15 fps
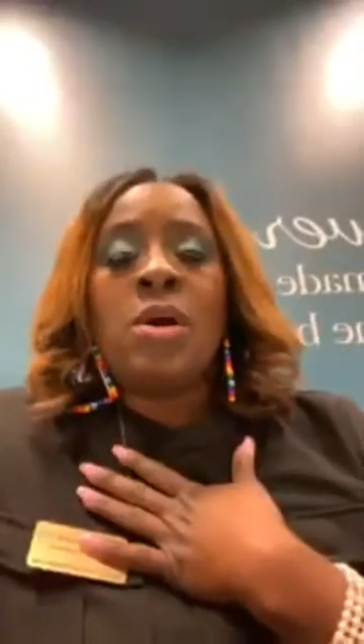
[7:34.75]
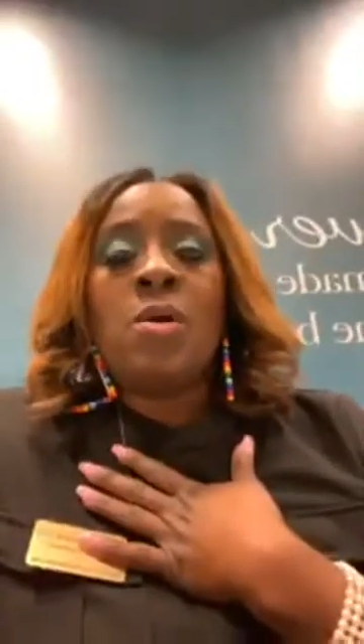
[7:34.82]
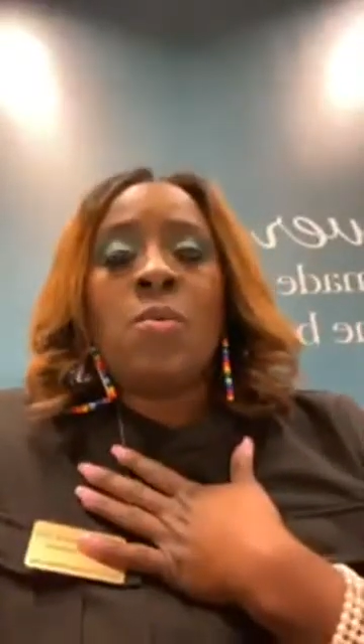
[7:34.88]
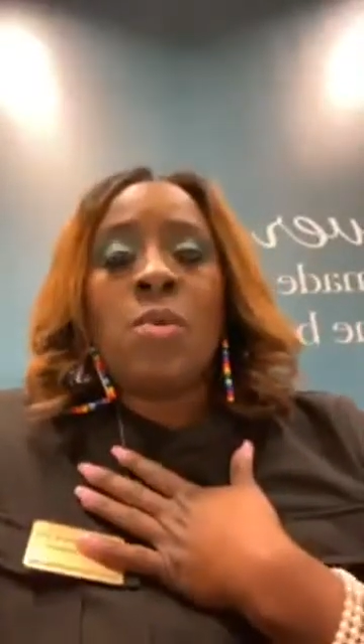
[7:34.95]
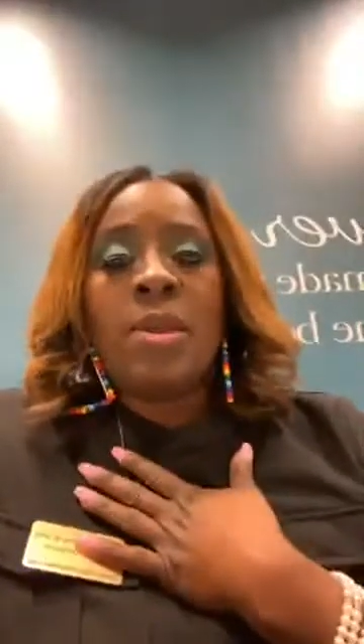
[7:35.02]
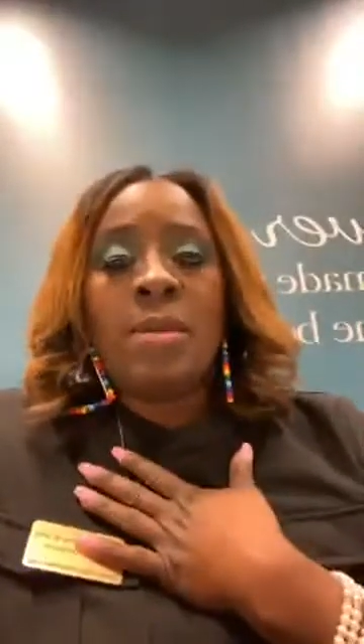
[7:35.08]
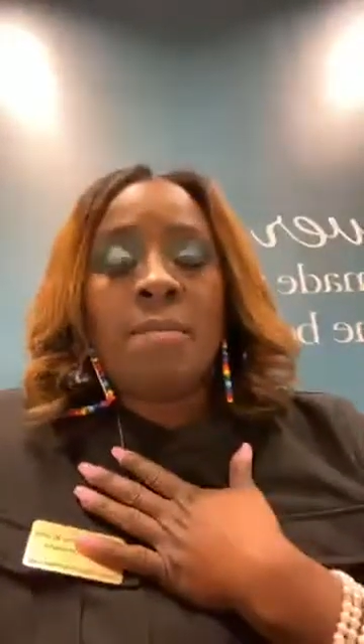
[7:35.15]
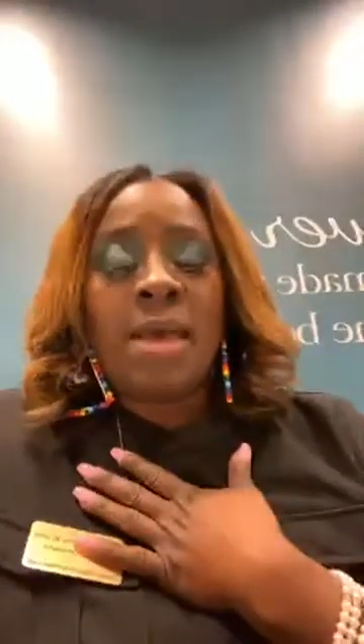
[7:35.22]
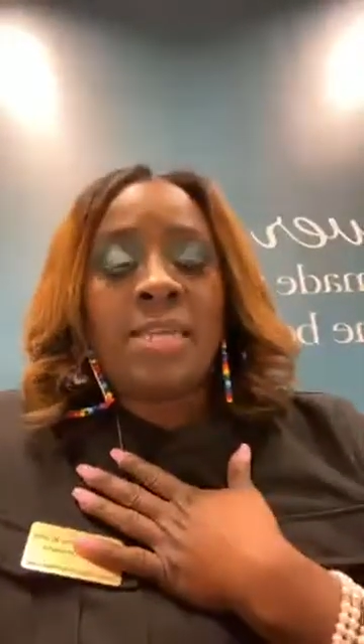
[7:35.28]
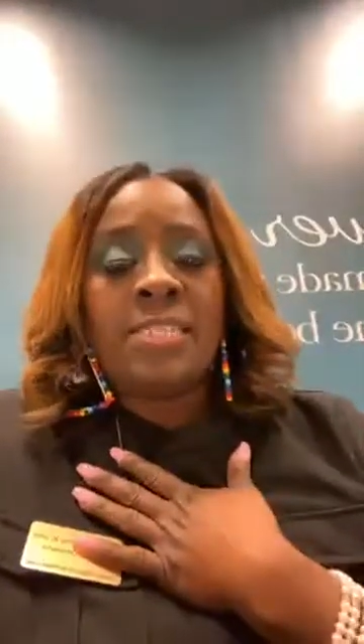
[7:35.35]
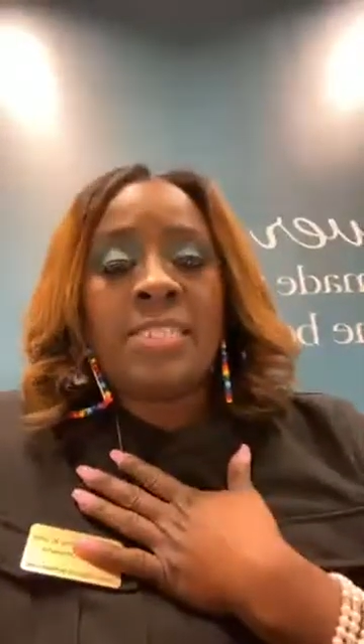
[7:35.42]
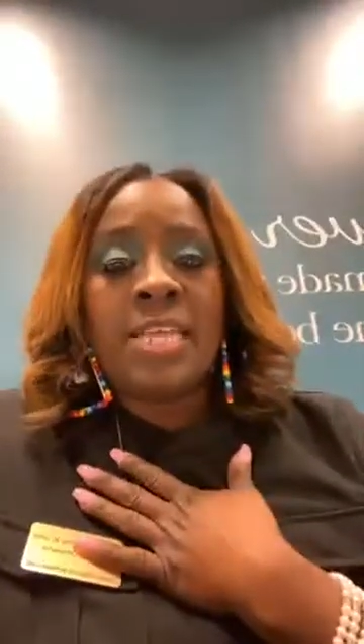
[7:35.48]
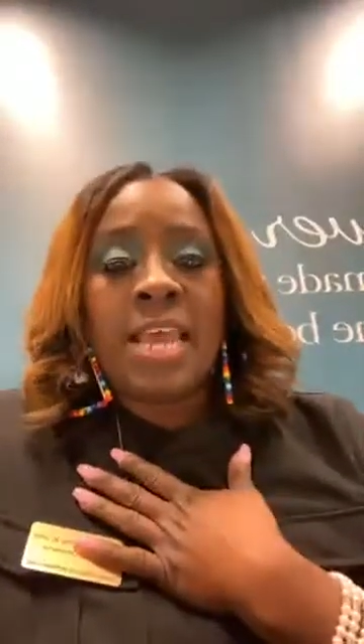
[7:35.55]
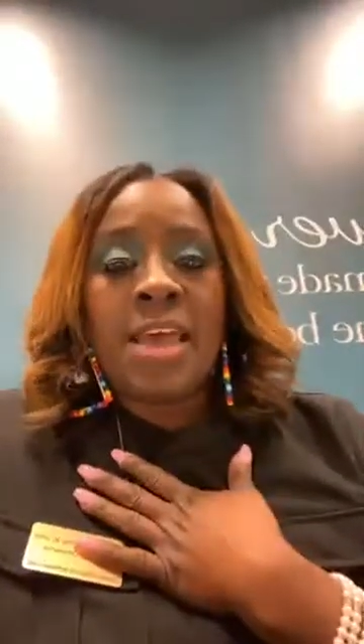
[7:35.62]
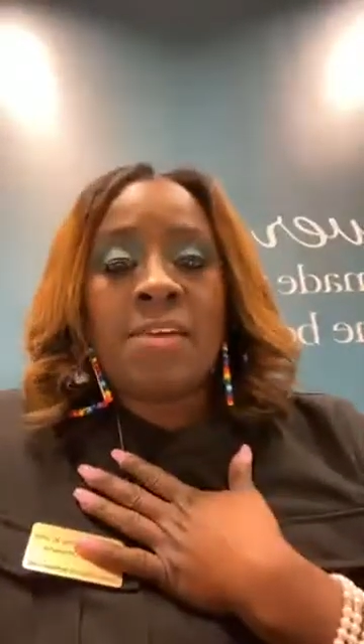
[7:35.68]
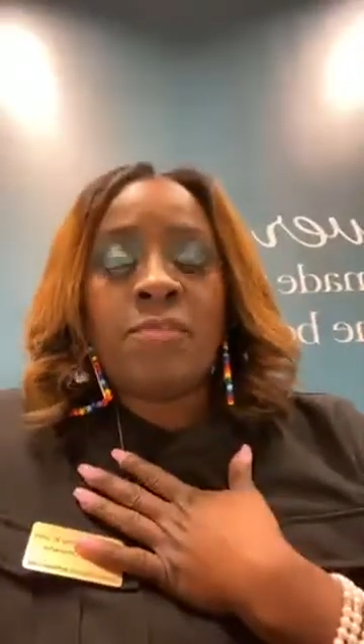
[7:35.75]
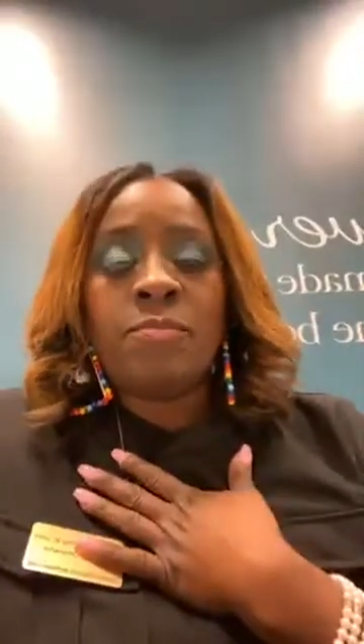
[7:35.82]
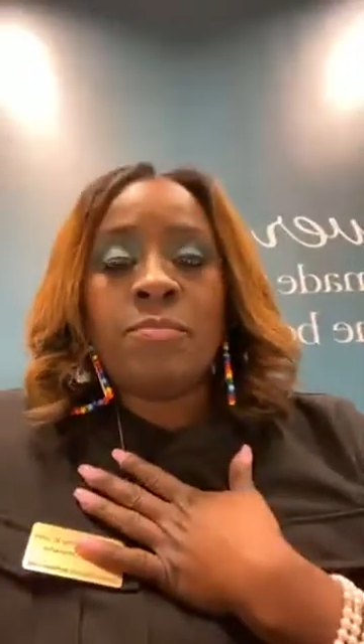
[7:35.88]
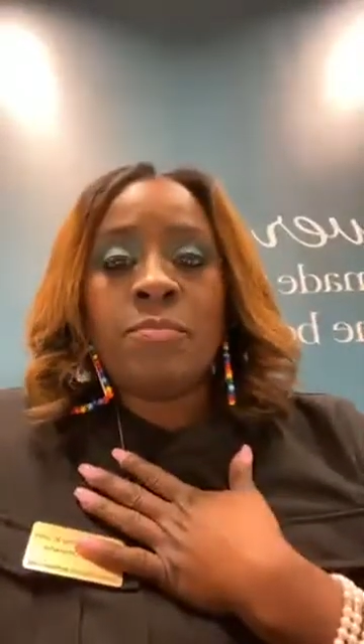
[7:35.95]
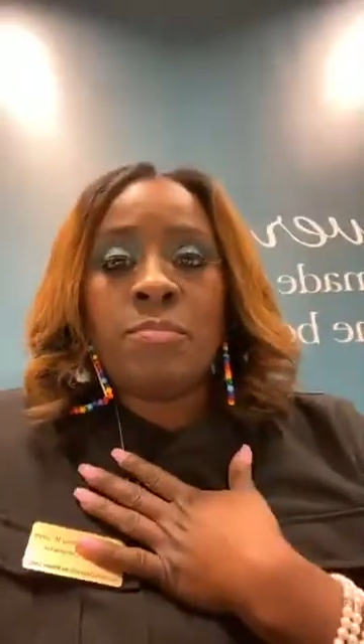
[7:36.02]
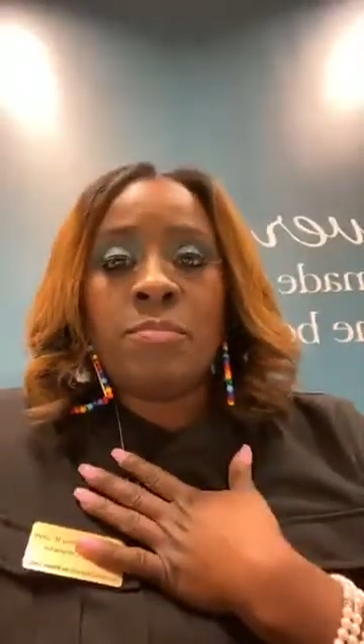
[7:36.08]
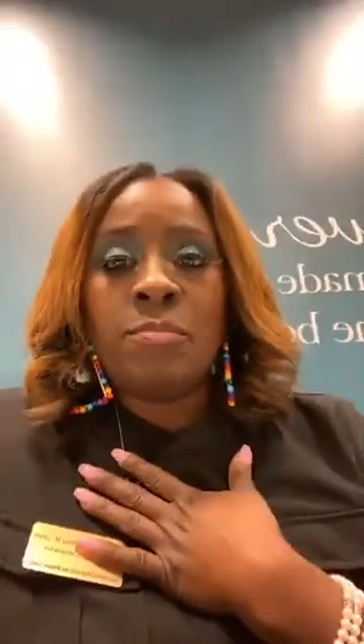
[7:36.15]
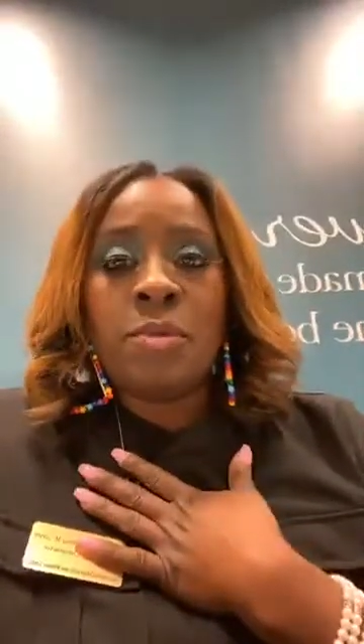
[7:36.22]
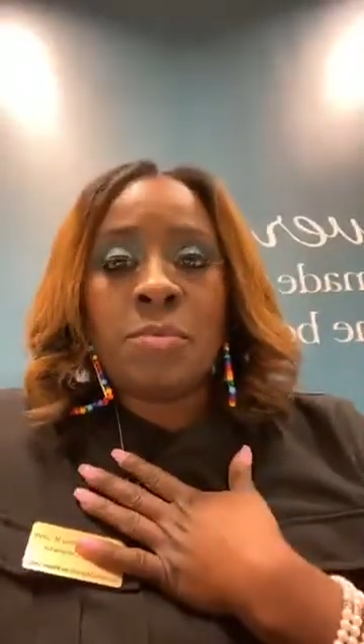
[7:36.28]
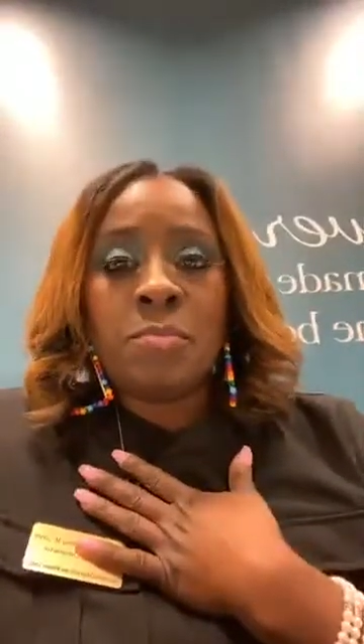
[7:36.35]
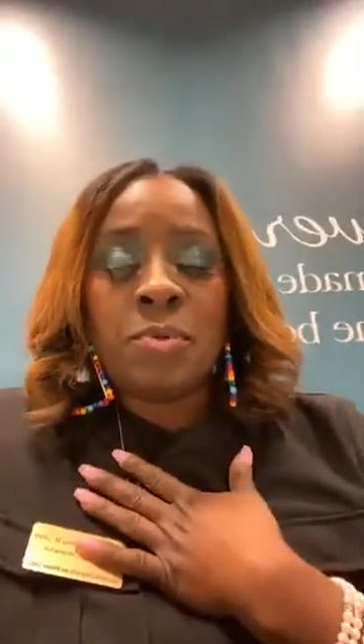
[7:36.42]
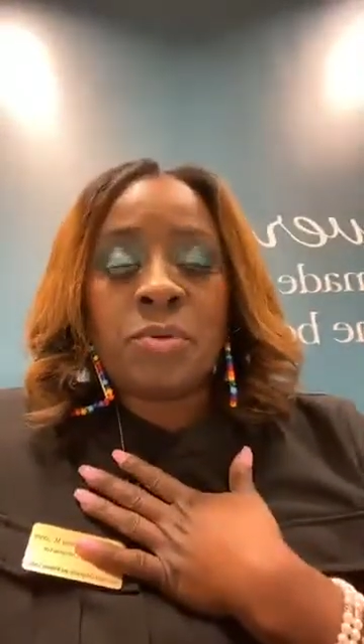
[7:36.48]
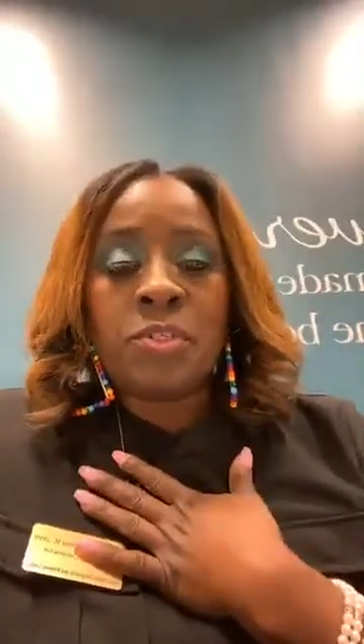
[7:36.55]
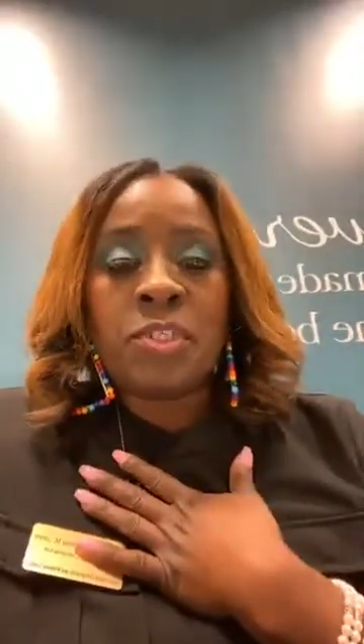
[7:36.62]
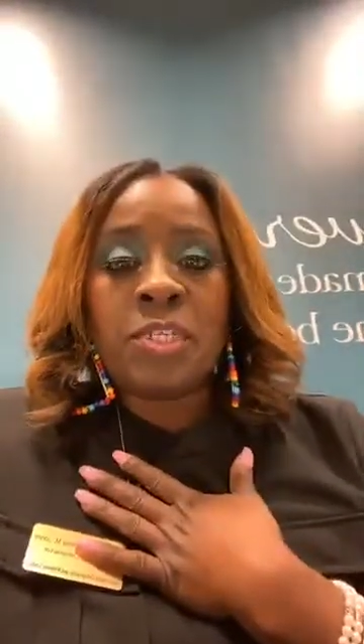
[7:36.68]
one of my staff members,